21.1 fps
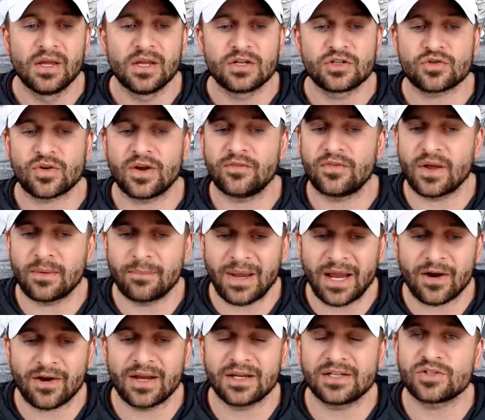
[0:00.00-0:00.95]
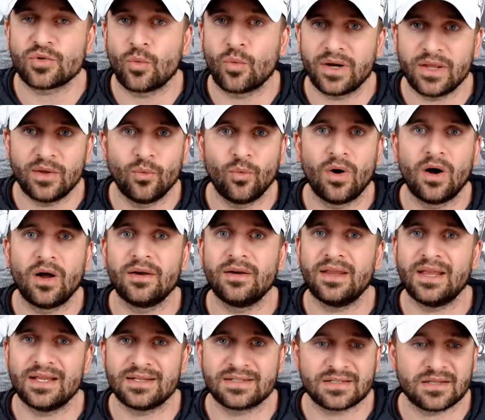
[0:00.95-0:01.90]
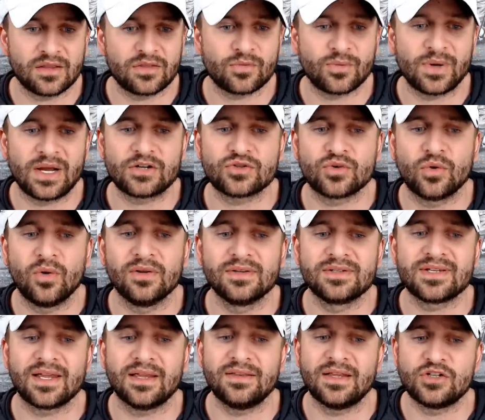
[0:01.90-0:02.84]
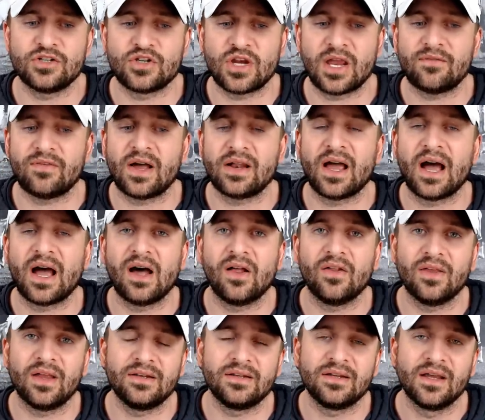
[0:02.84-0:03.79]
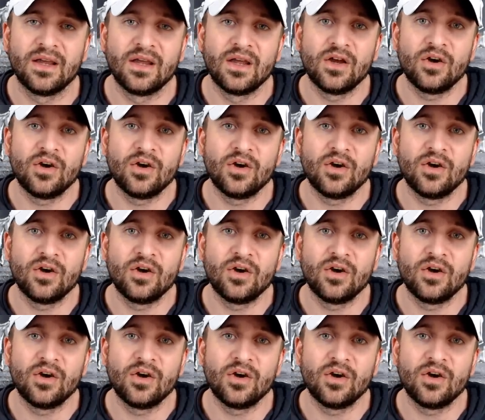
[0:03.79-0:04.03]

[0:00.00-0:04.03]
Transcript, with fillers: Trevon Moehrig, 21, hits the thresholds, and then Javon Holland,